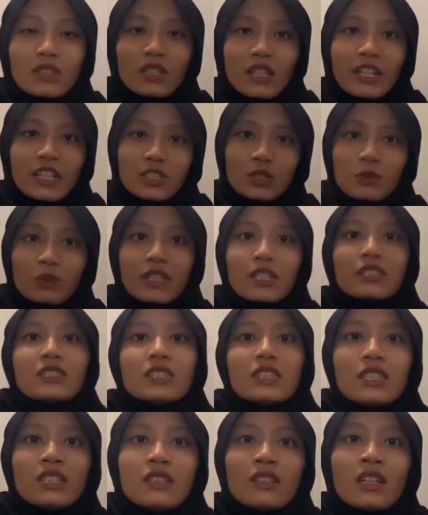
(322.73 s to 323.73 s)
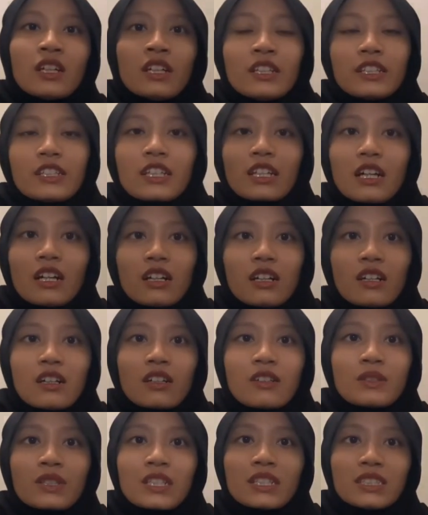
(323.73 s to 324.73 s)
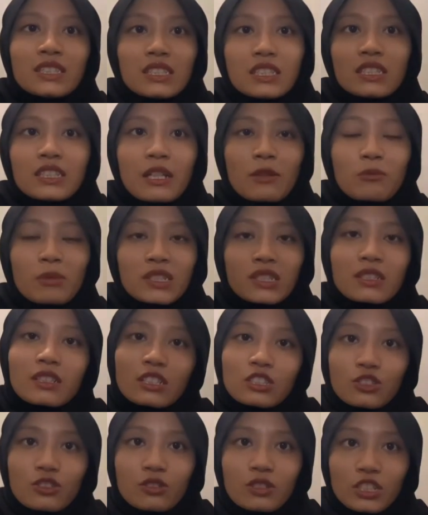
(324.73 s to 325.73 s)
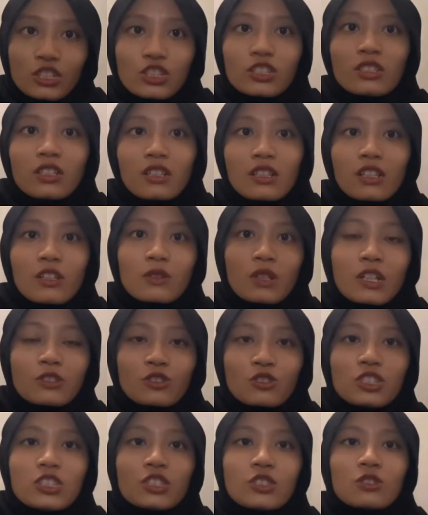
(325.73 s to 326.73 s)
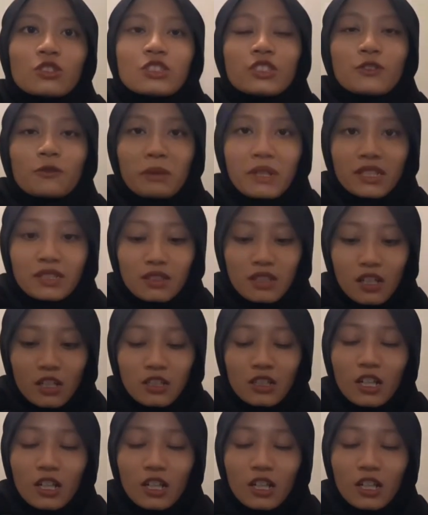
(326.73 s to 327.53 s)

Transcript: As you can see, that multilateral relations allow countries to achieve better